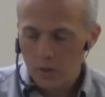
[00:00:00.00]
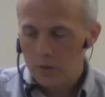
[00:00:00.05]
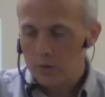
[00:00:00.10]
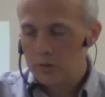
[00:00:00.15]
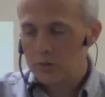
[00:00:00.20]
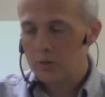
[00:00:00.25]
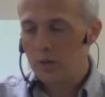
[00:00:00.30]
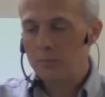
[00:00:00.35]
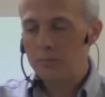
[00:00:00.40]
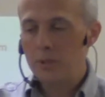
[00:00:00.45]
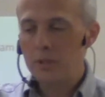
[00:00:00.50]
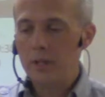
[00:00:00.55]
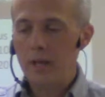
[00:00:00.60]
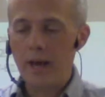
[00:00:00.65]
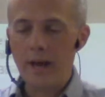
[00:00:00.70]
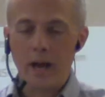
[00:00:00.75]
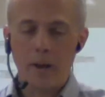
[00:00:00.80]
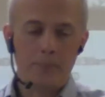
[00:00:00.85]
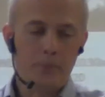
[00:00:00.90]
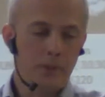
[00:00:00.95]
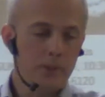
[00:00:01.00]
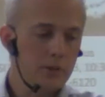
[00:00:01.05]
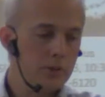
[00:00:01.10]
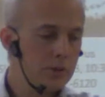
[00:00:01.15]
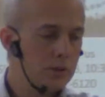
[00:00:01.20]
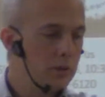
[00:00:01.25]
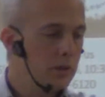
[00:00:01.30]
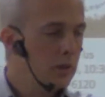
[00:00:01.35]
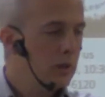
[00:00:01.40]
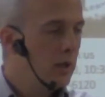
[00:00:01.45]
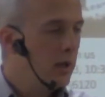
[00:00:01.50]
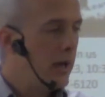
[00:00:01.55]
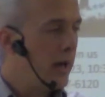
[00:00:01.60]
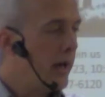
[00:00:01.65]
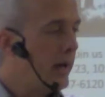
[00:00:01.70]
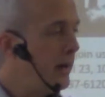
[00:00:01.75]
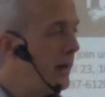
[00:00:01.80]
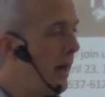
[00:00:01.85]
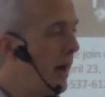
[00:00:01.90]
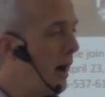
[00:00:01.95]
something happens.
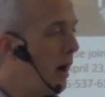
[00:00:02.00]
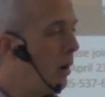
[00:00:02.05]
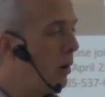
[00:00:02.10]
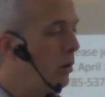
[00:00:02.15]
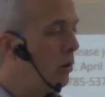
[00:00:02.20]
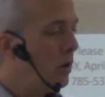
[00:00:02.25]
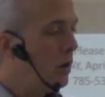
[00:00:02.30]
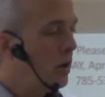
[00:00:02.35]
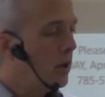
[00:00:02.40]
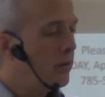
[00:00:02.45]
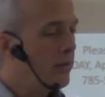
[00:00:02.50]
And now